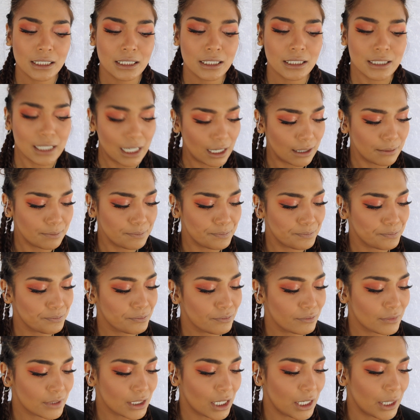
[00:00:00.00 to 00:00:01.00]
Yeah.
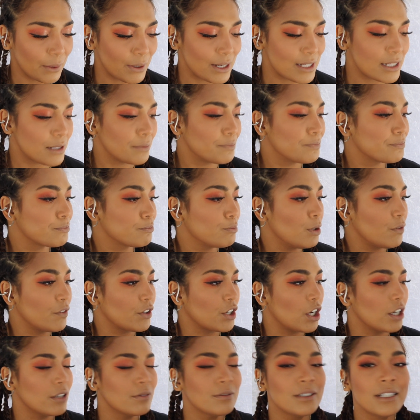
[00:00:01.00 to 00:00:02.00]
Anyways,
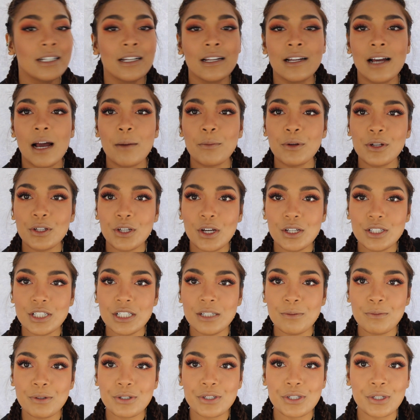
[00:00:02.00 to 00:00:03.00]
moving on. I'm gonna go to
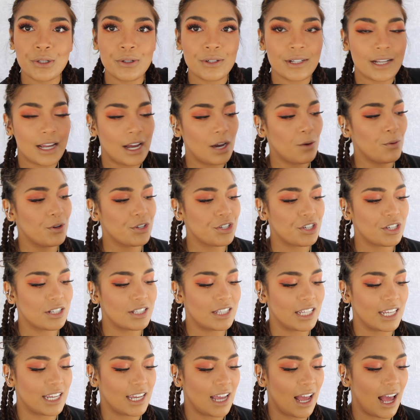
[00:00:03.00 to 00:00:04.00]
number two now, which is
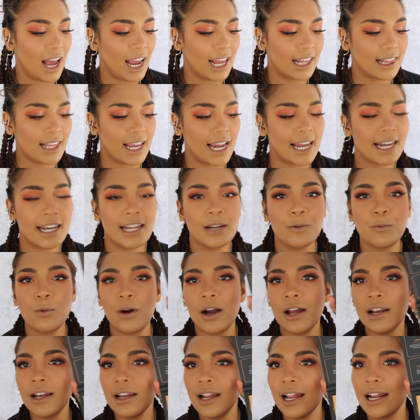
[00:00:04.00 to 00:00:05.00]
the highlighted
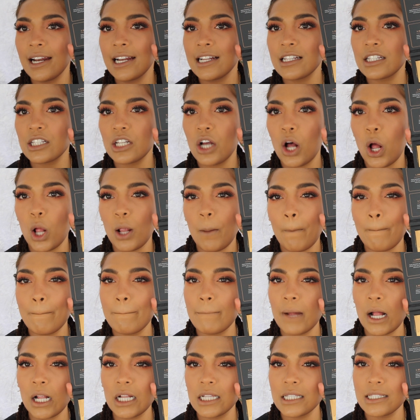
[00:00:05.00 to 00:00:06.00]
one, and it's called
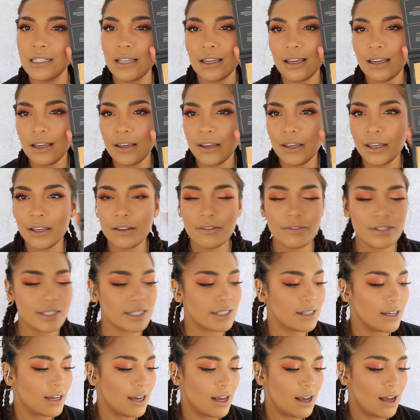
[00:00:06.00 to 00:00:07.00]

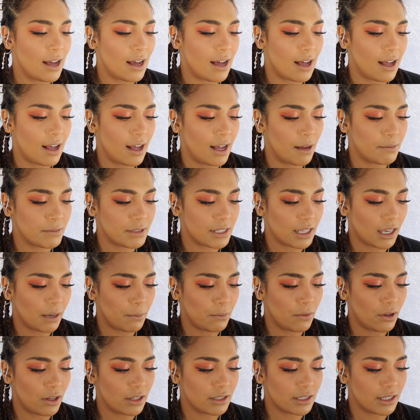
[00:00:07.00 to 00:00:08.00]
Maldives. I'm taking
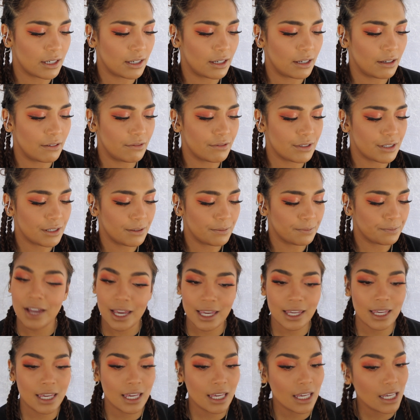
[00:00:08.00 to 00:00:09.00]
Maldives.
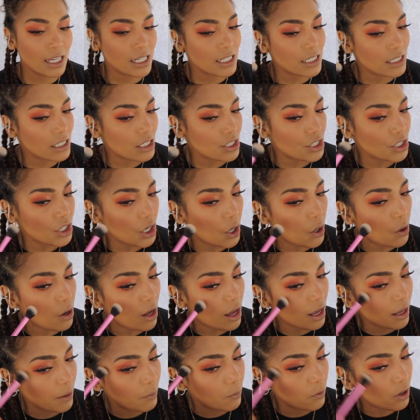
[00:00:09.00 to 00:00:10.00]
Viking is the show
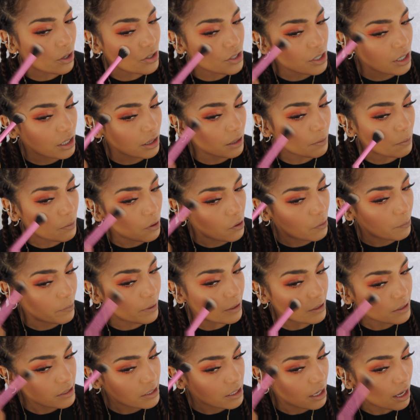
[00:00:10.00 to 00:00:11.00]
I am watching at the
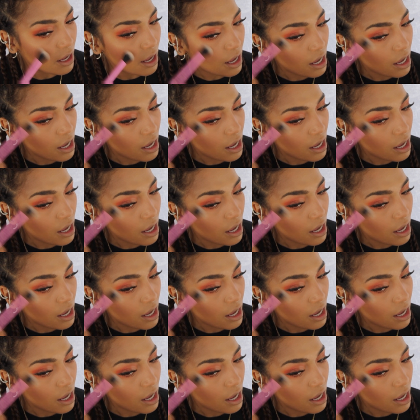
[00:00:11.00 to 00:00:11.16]
moment.